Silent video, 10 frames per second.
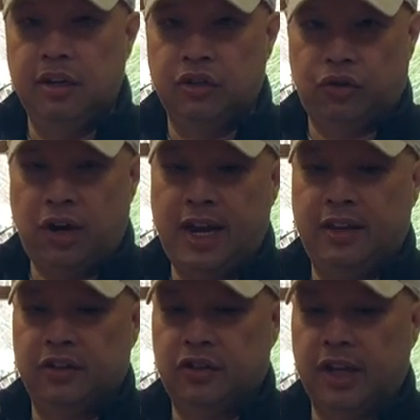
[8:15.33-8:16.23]
try
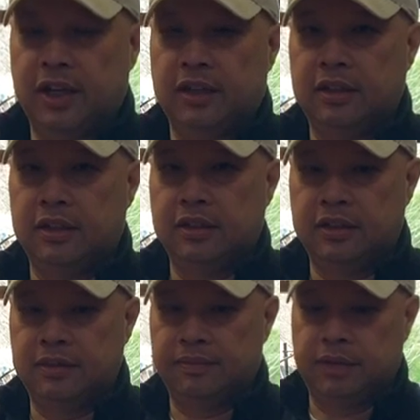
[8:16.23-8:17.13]
this thing.
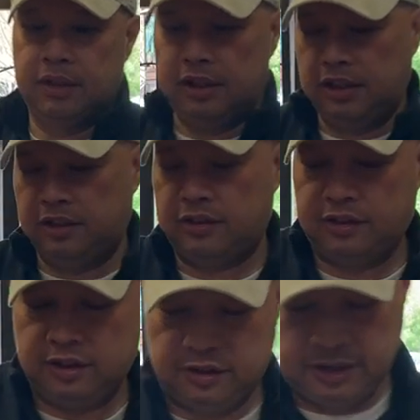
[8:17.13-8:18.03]
It's
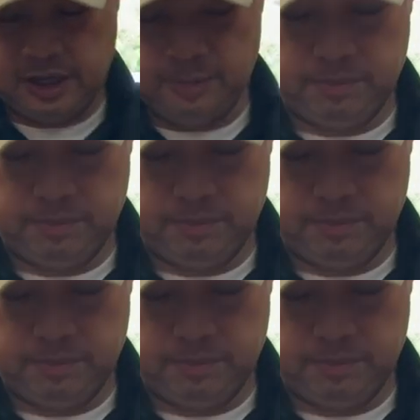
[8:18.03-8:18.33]
got a